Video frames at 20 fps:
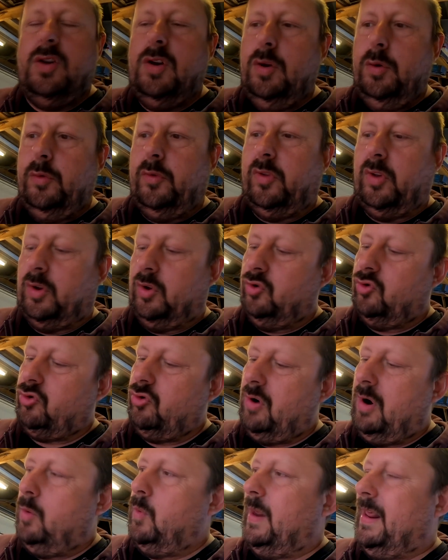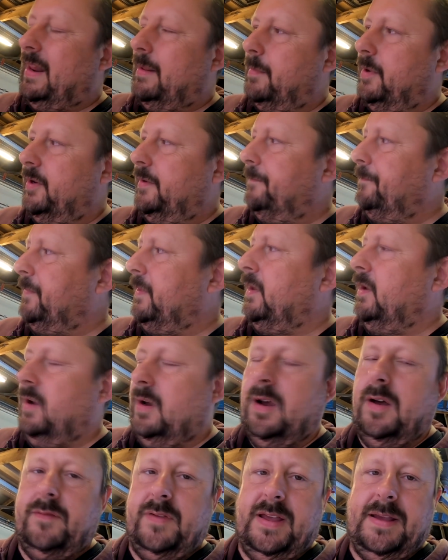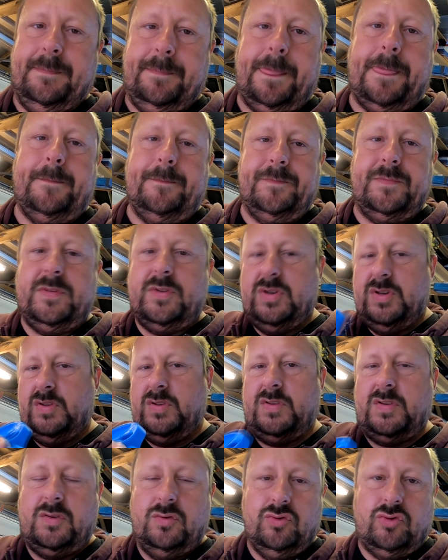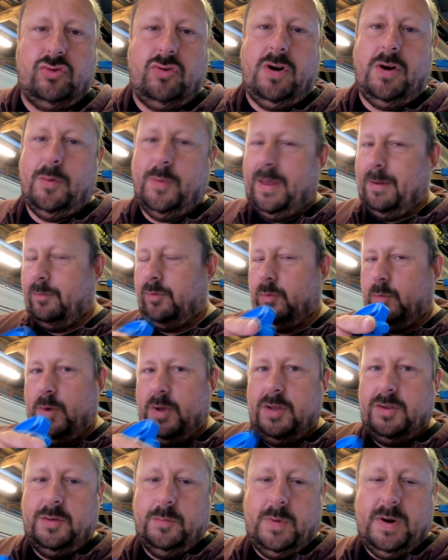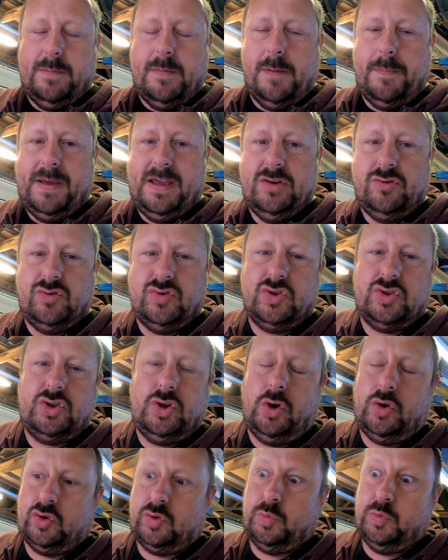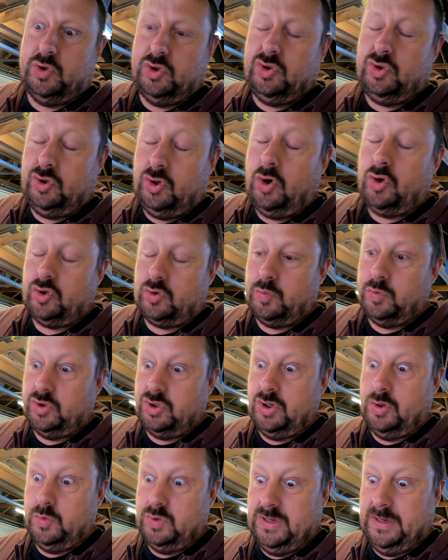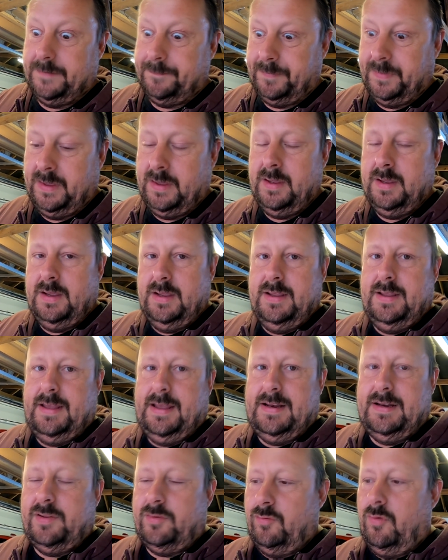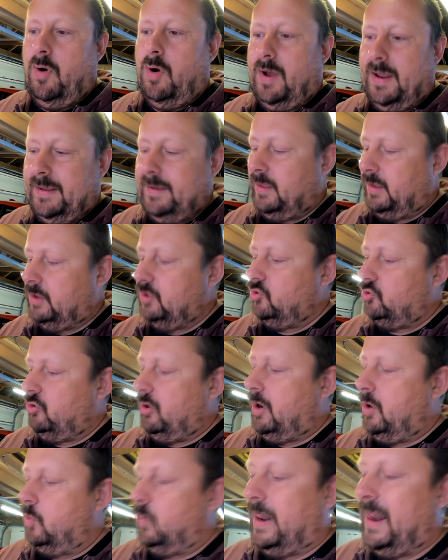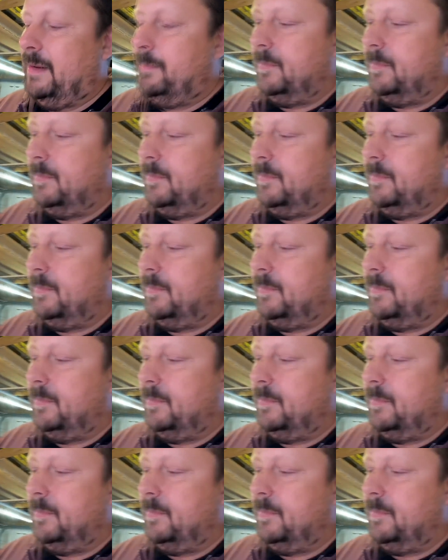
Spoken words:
you lose the control element of it, which is control. That was a word that one of my patrons, Tosh, was using. And he's right, a control